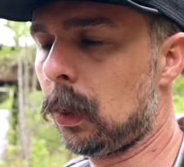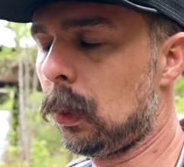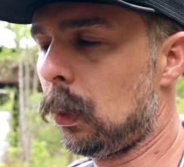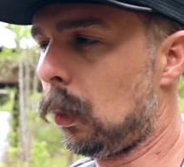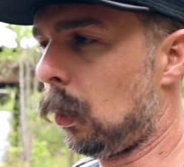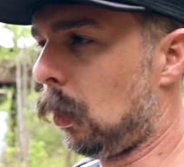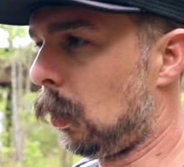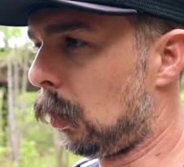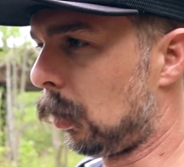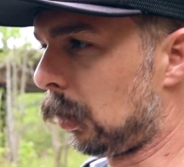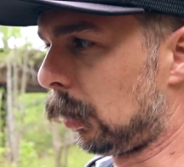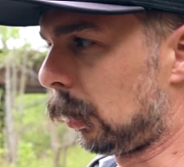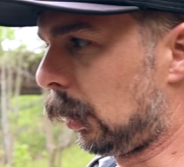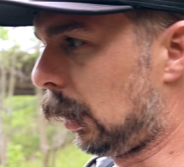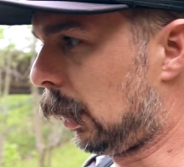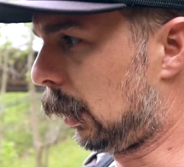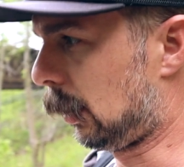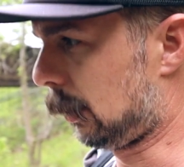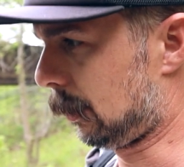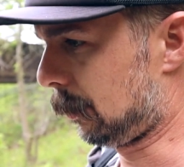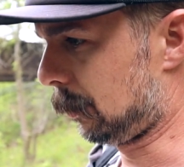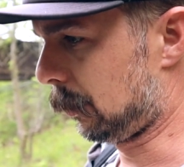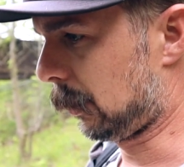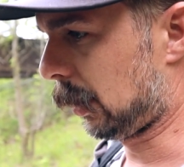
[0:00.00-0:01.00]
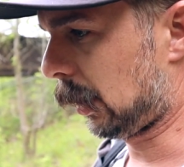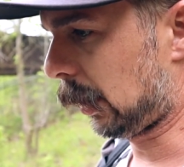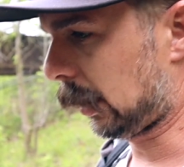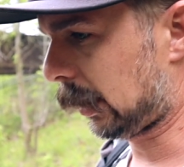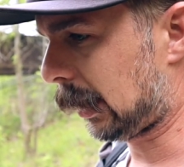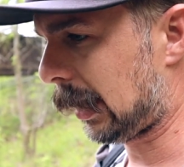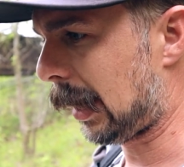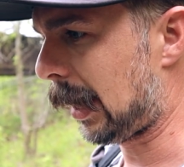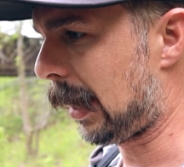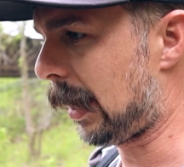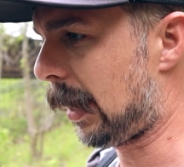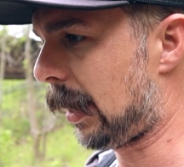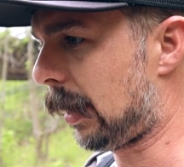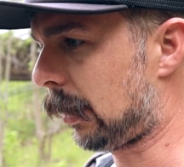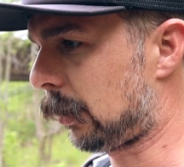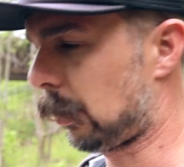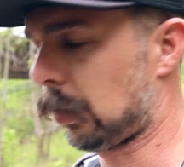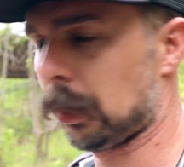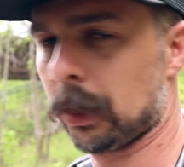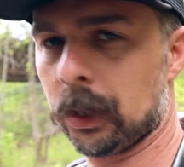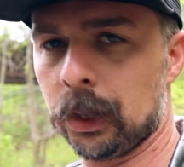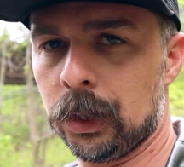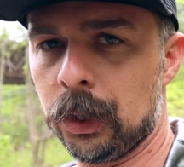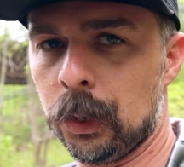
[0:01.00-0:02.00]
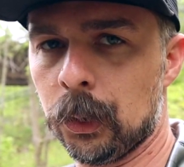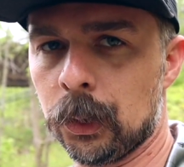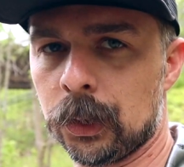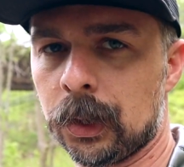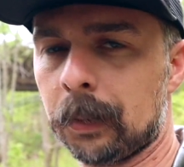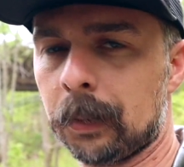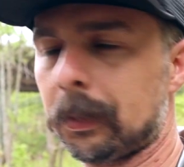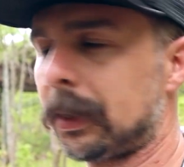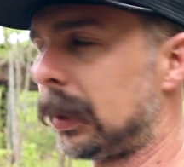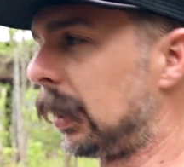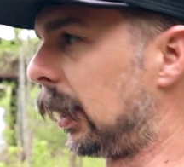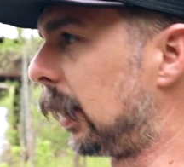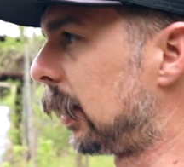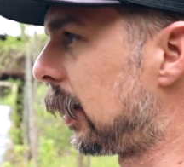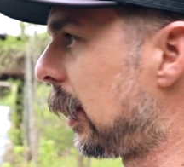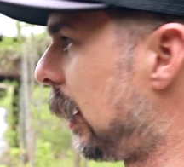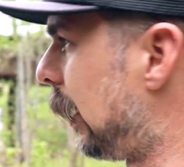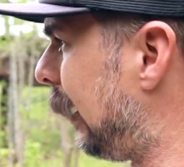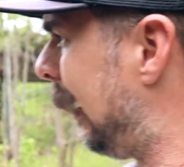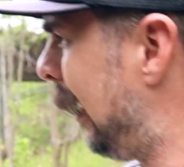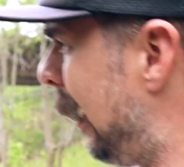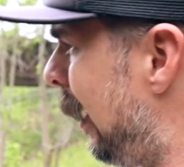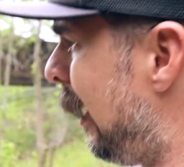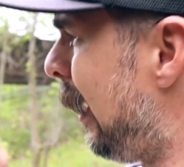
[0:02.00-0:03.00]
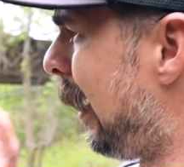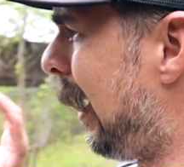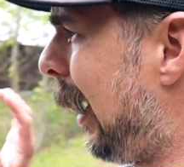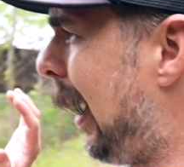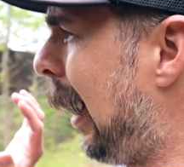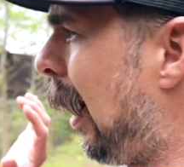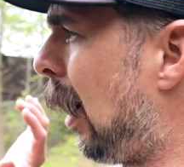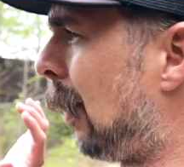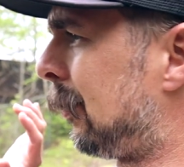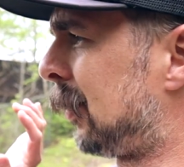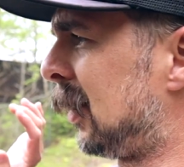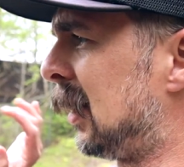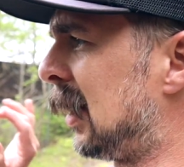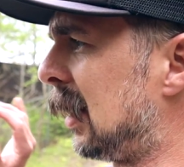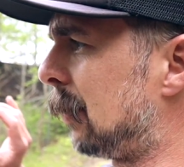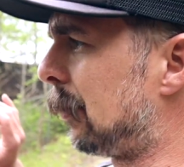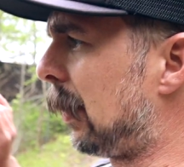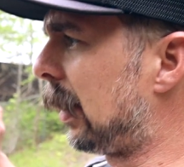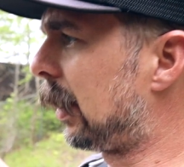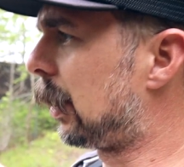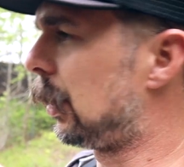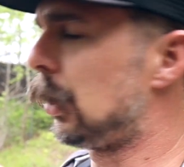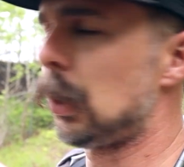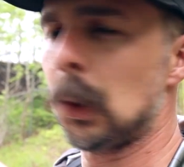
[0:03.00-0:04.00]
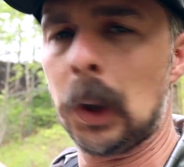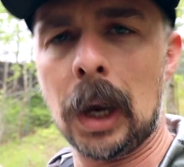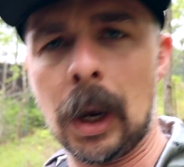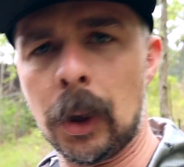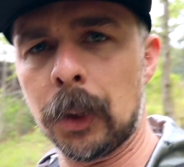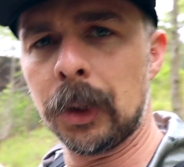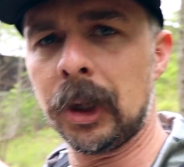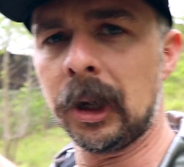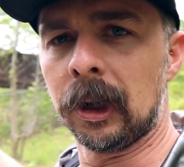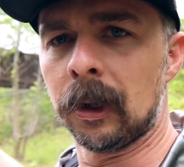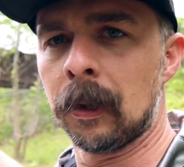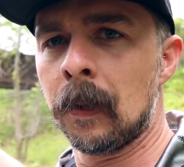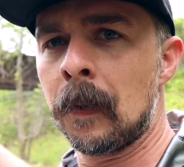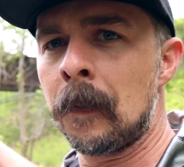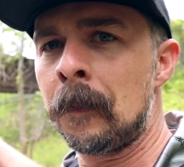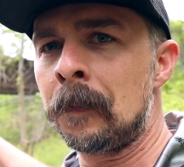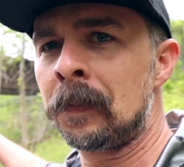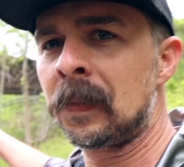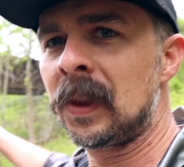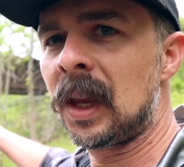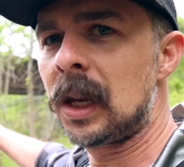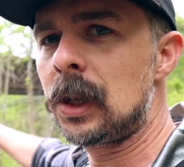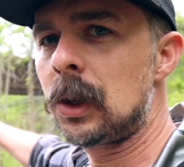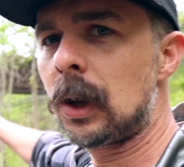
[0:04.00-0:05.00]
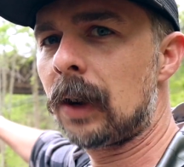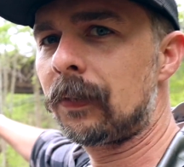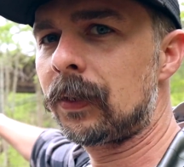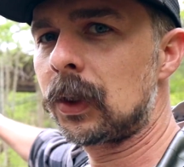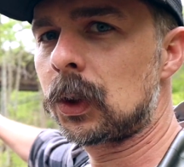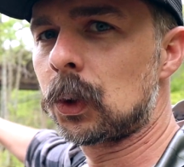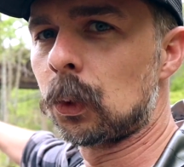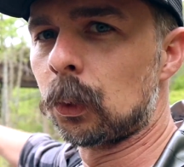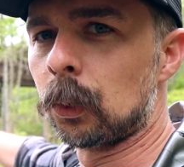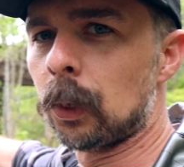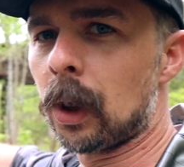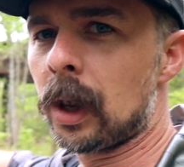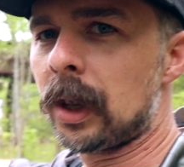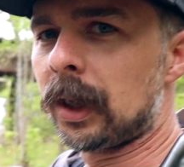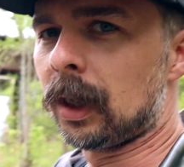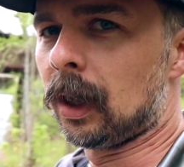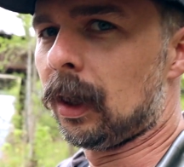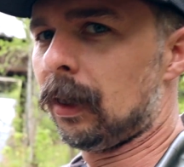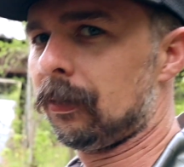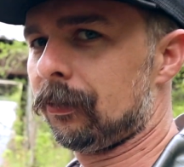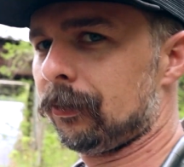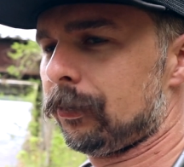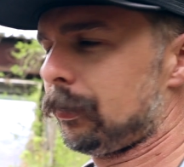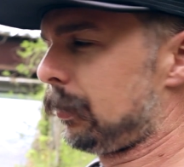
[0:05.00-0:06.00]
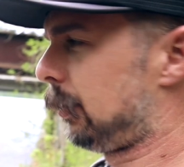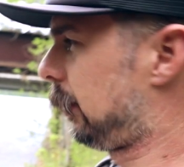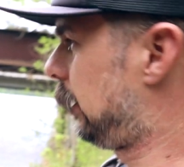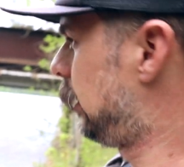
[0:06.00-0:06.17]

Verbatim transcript: boat or um, a kayak or a canoe or something like that, I often take my canoe out there. Then you have this runoff